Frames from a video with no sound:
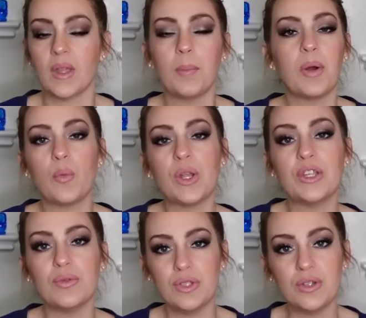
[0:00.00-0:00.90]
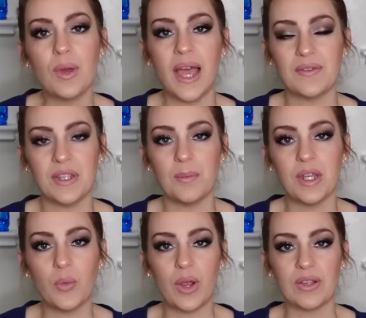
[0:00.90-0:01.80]
But when you do have
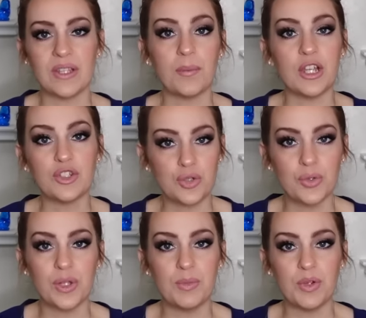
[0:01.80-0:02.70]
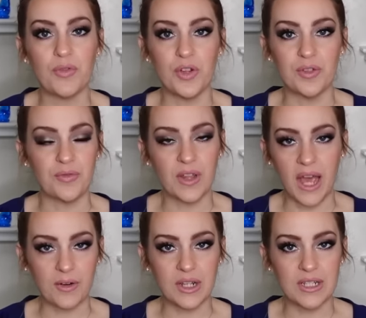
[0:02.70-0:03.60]
somebody wearing something truly beautiful and
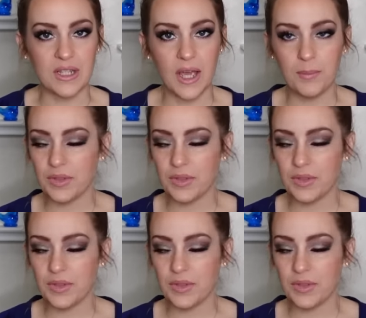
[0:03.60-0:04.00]
flattering to them,